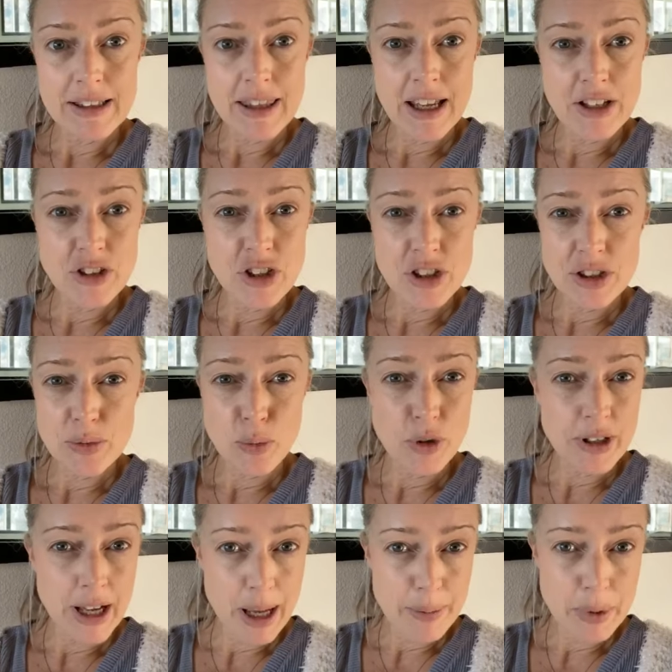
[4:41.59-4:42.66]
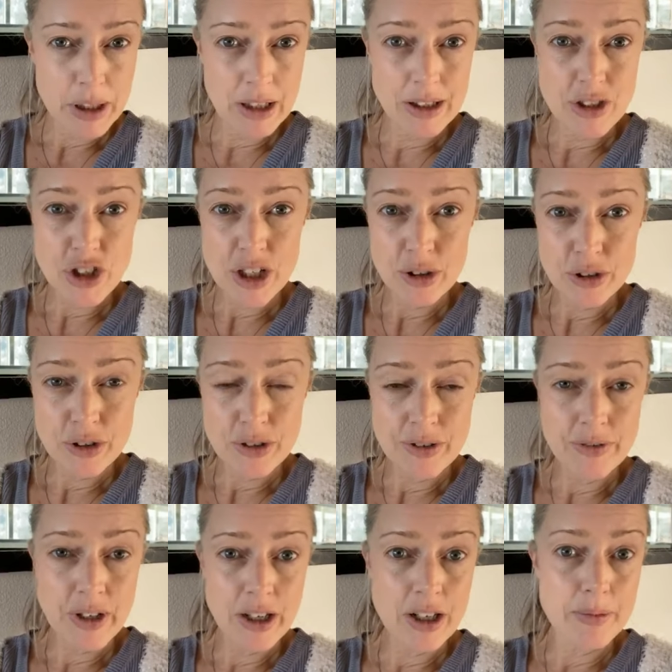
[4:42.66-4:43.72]
They just weren't happy in the shelter
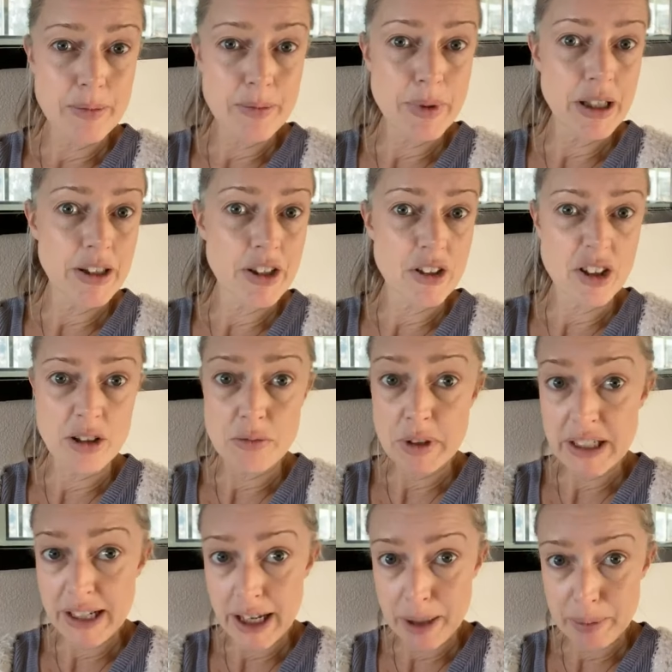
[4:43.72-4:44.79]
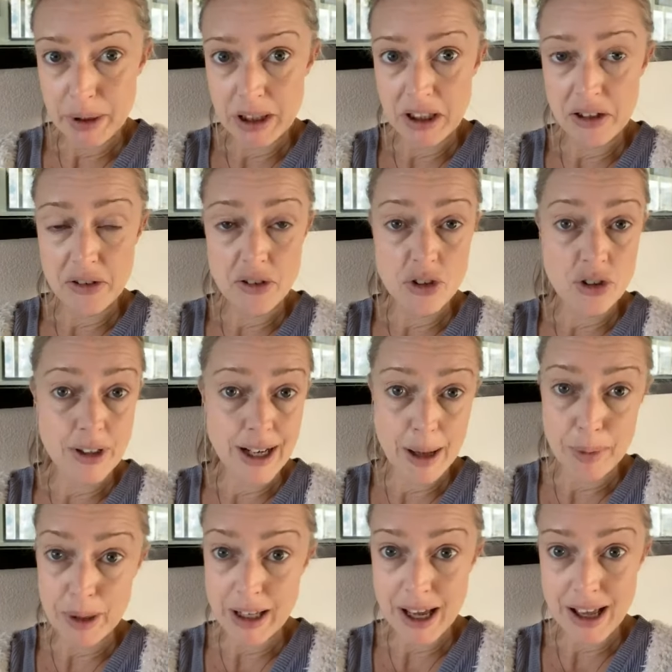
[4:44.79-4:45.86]
environment. They're not really happy here. They're just not
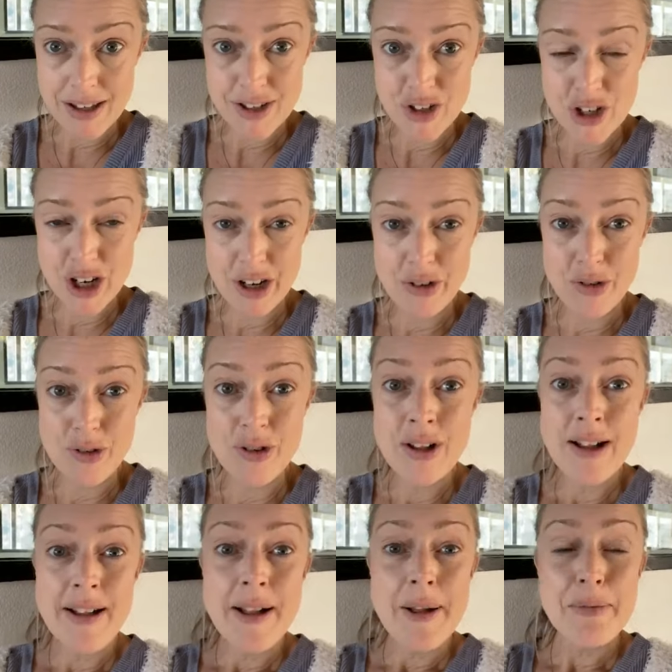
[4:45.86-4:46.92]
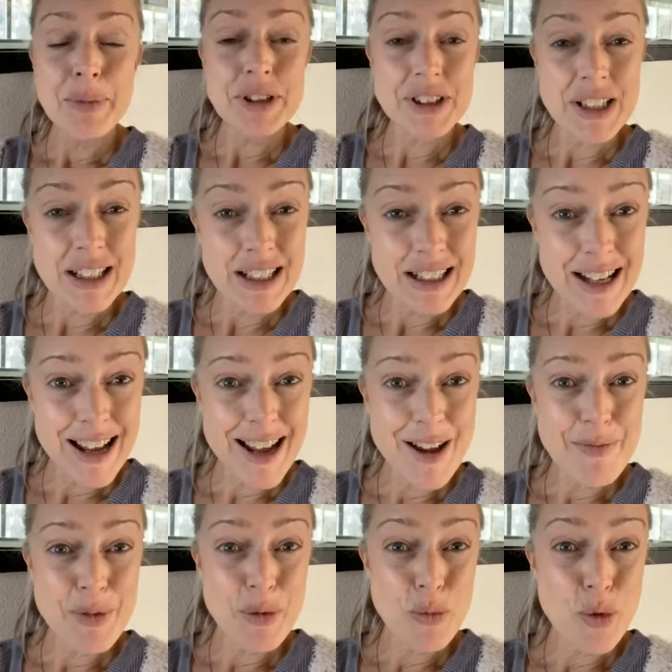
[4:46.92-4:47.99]
happy cats in general. But Sunny and I
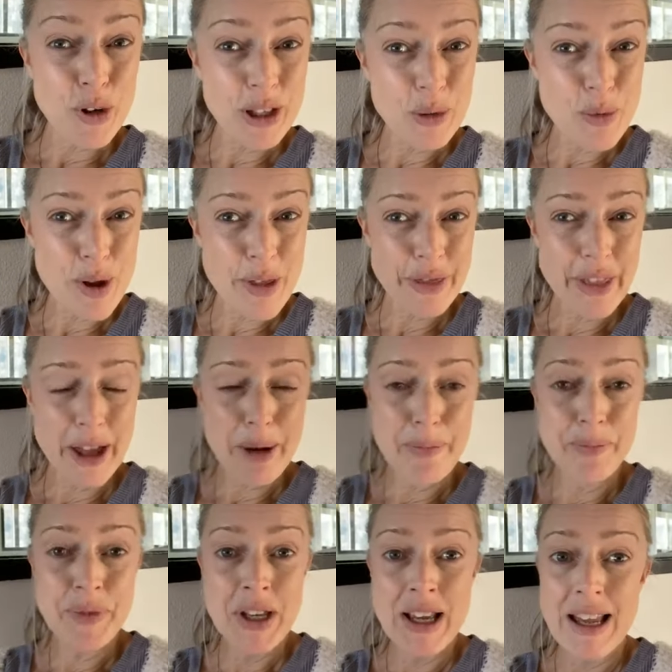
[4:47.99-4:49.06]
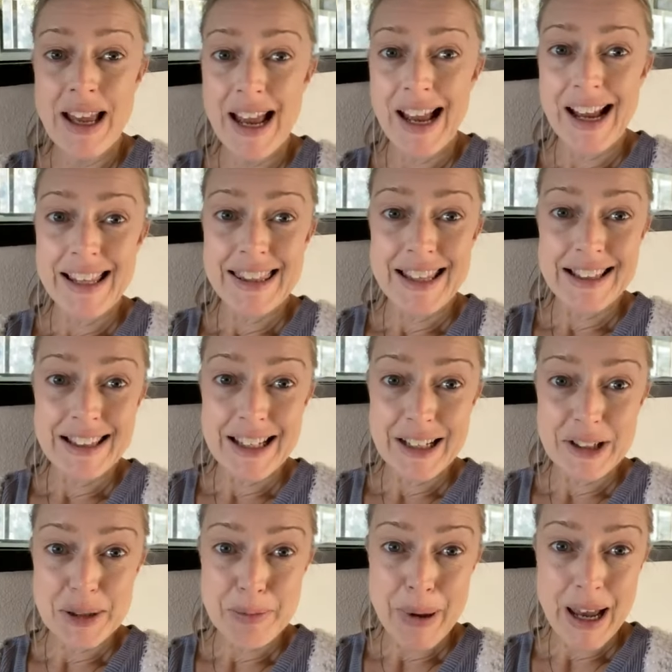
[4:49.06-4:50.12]
have been working with them, and they let
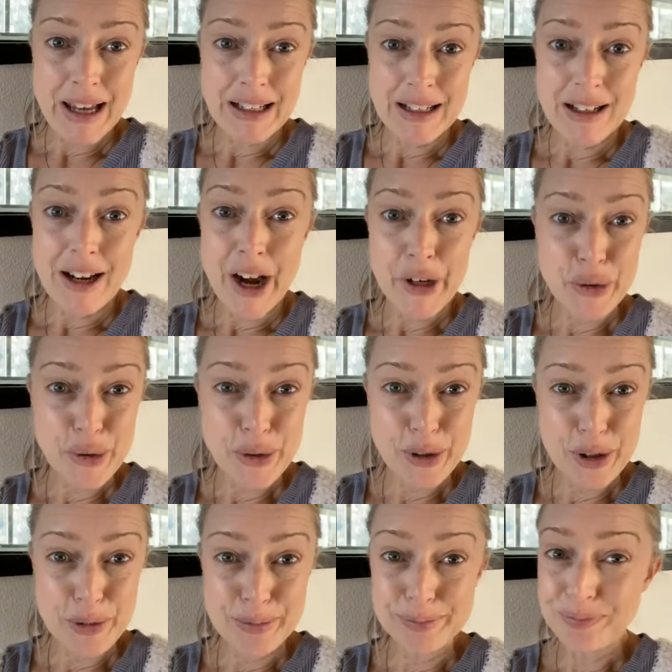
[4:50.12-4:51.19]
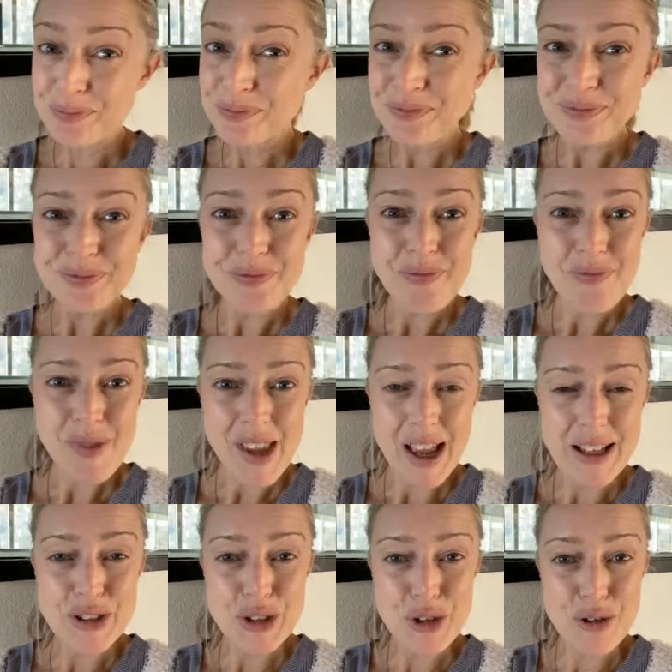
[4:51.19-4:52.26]
us pet and cuddle them
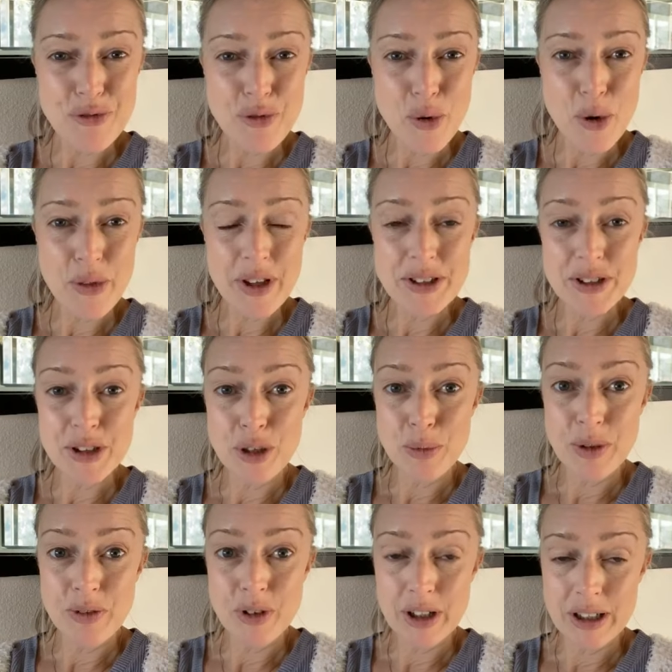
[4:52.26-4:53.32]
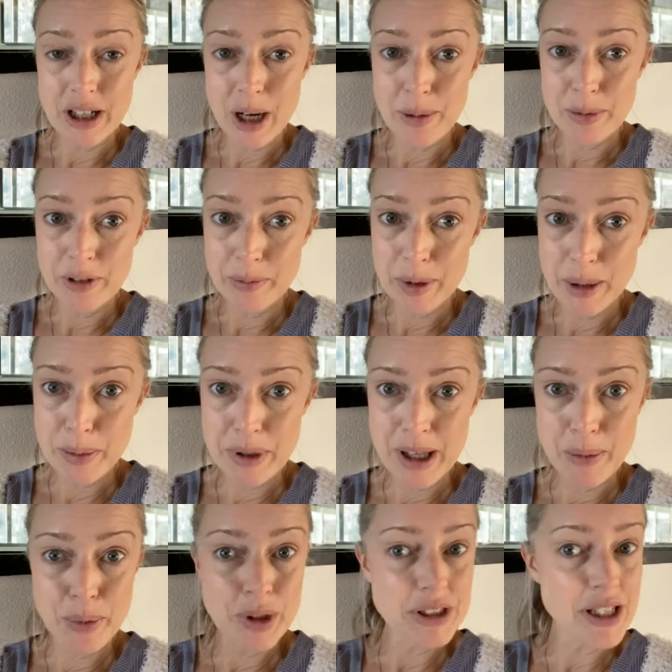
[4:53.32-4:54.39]
and so forth. And so we've got a couple of people
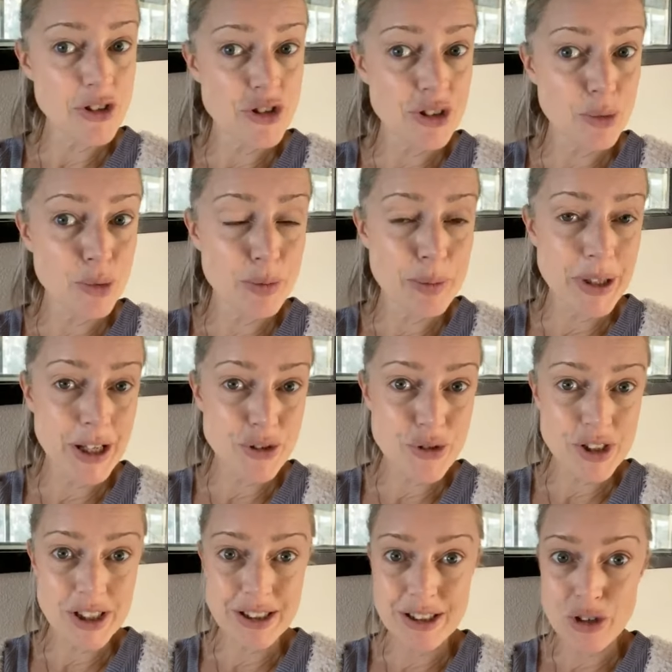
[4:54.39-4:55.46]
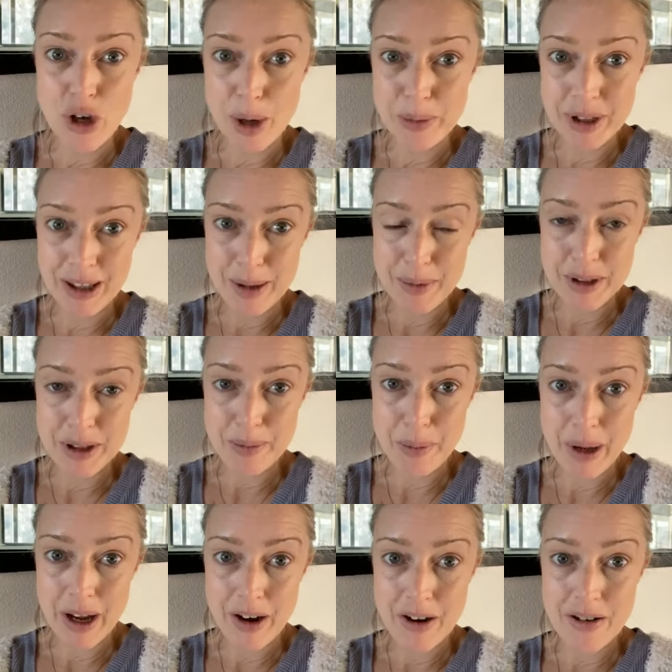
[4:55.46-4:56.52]
that potentially would be interested in adopting them as a
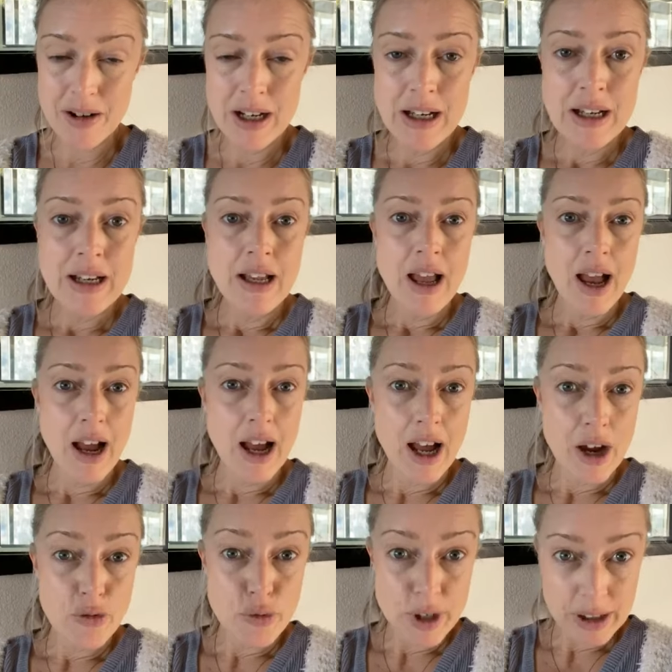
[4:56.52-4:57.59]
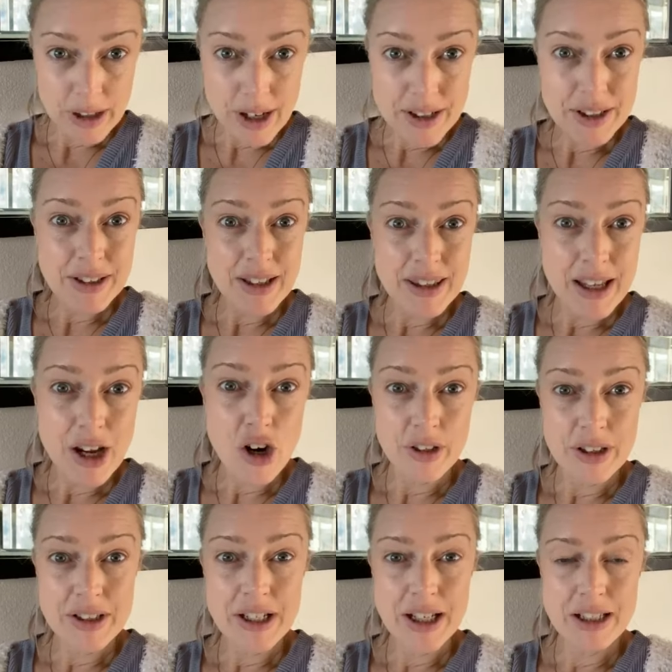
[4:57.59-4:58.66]
pair, realizing that they are
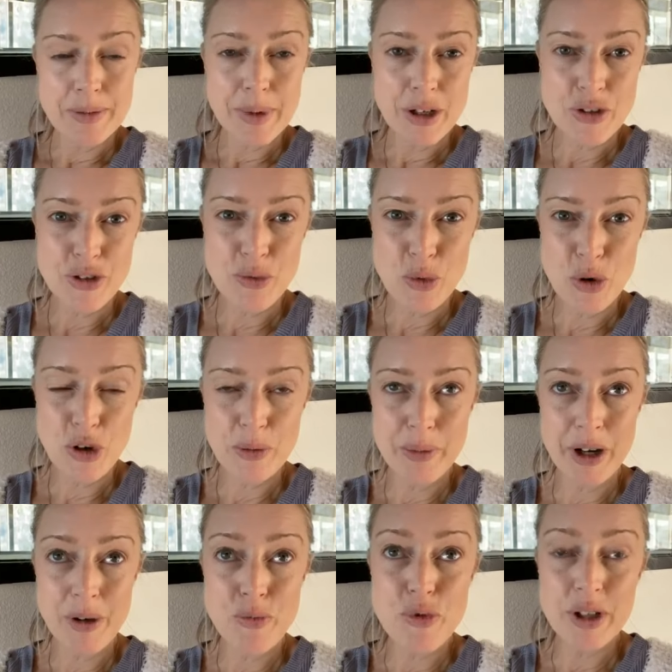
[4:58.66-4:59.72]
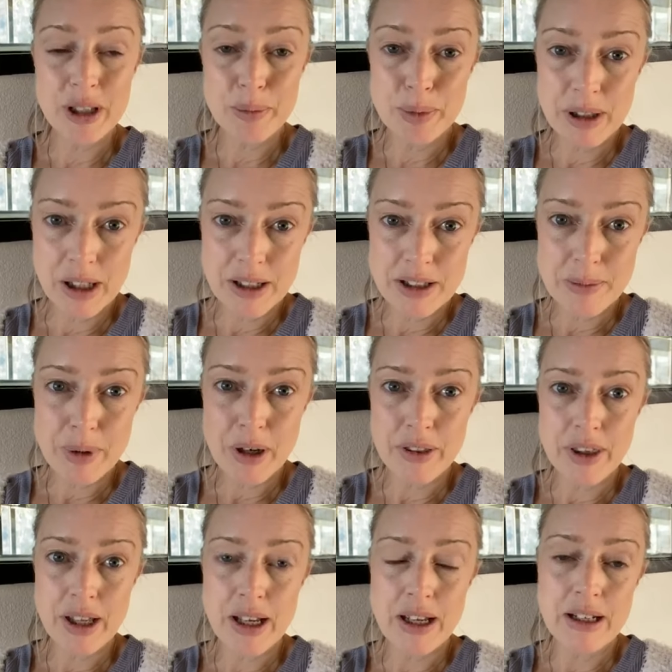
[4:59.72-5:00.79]
going to take some extra work. But I'm really pleased
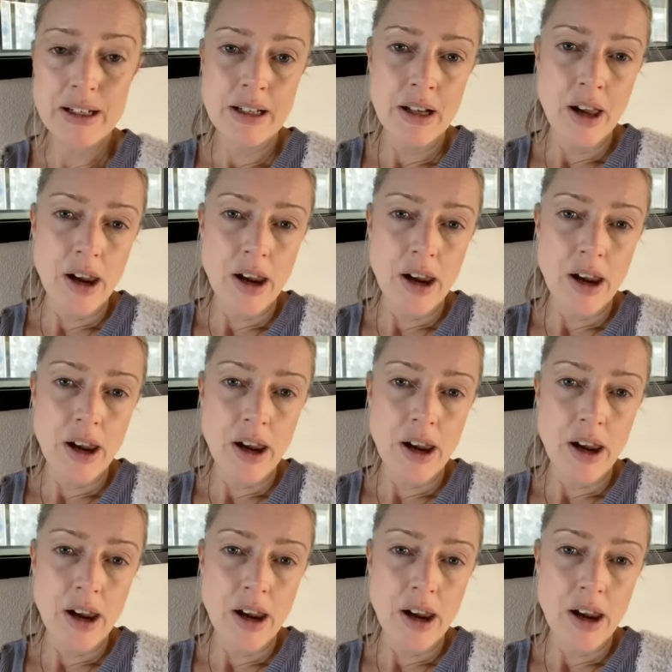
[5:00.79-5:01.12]
about that.